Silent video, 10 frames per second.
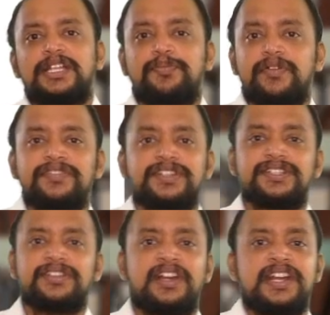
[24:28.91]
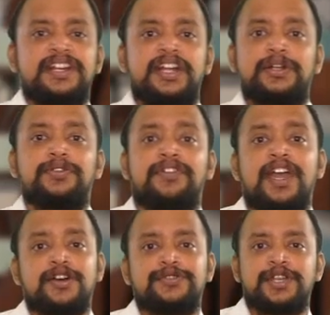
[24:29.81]
the provisions related to
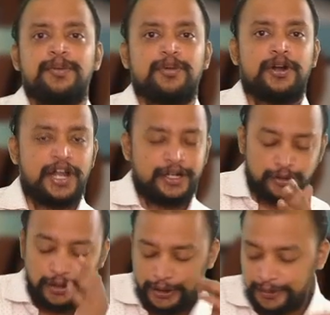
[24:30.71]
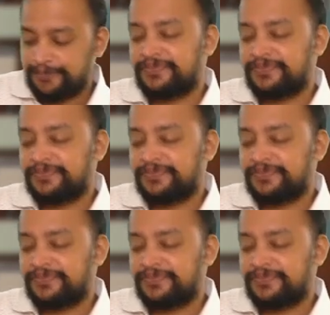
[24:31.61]
warehousing bond I told you